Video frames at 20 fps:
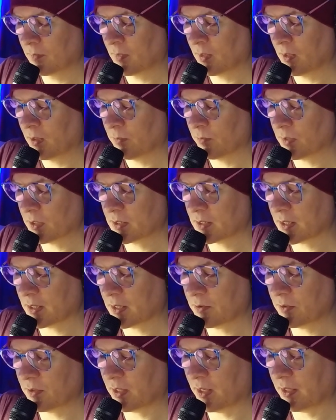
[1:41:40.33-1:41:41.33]
But I
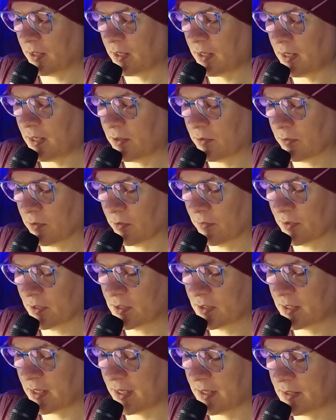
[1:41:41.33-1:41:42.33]
don't think either of us
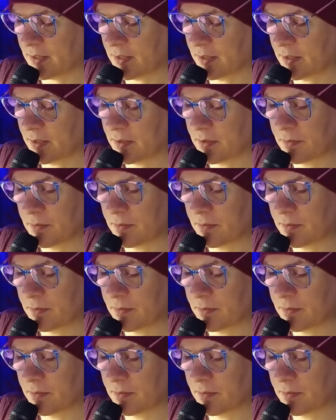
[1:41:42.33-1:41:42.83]
tasted it.